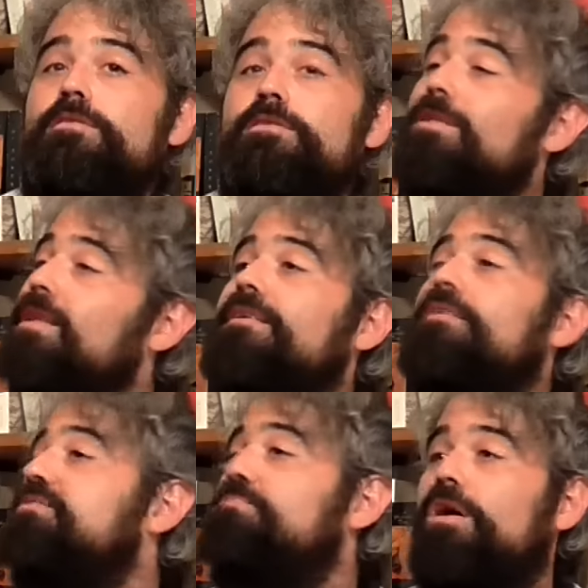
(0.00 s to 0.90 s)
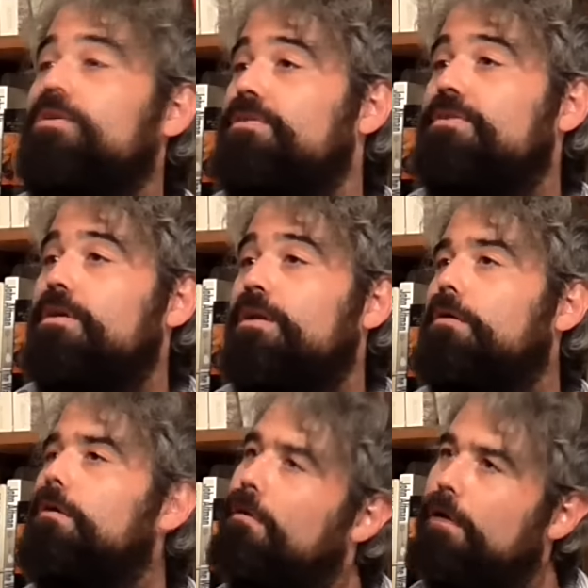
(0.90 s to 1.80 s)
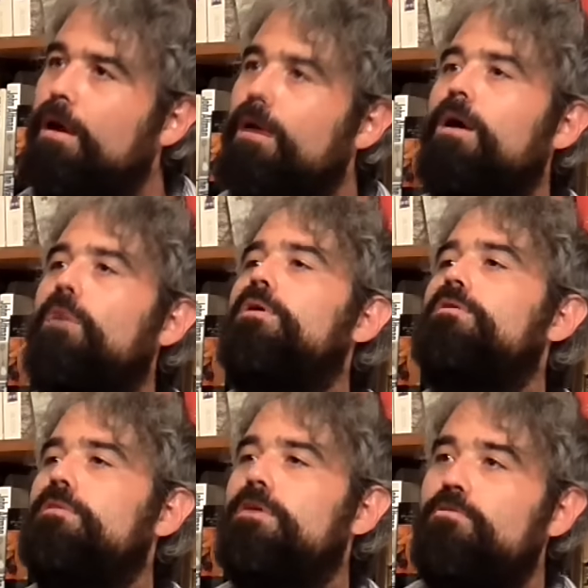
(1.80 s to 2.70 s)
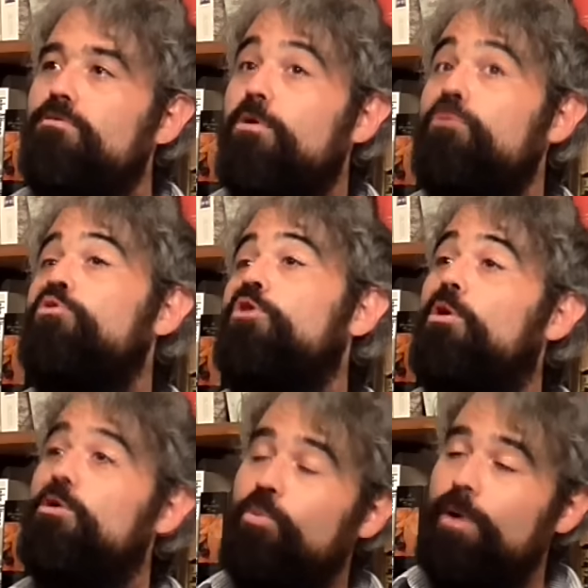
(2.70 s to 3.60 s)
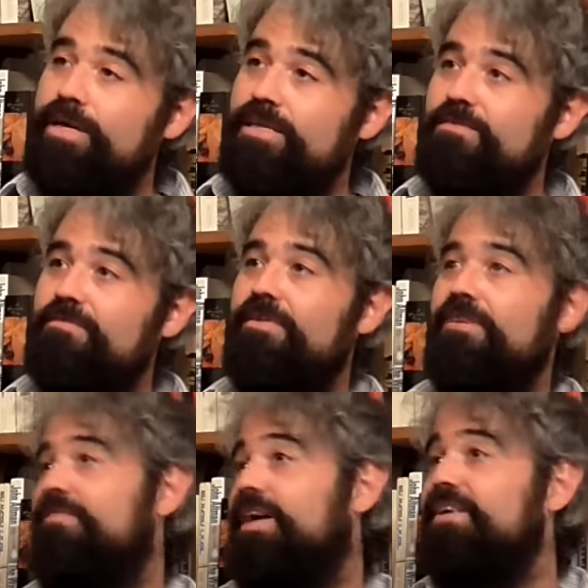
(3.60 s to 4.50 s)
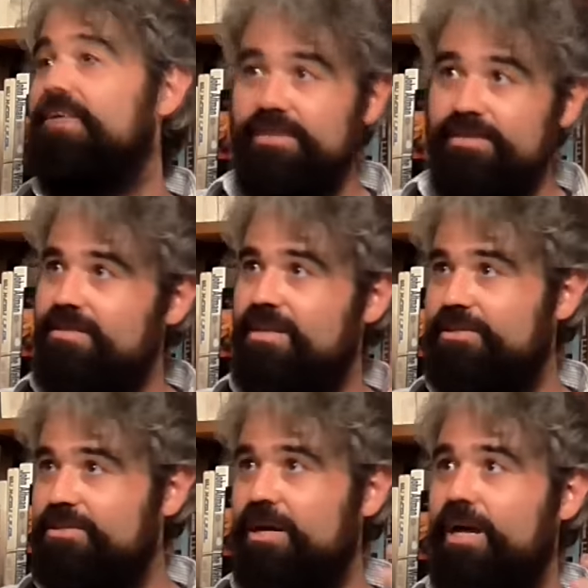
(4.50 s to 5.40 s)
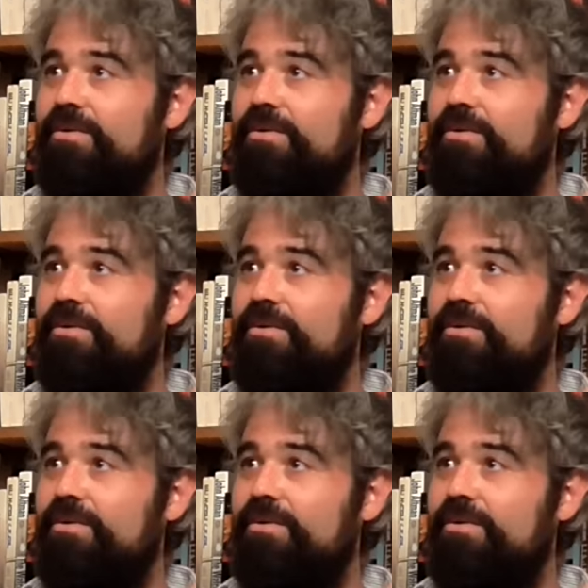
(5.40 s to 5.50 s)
He's not like his brother. Like, okay, I want uh, to go to the old ways of the Vikings slash right.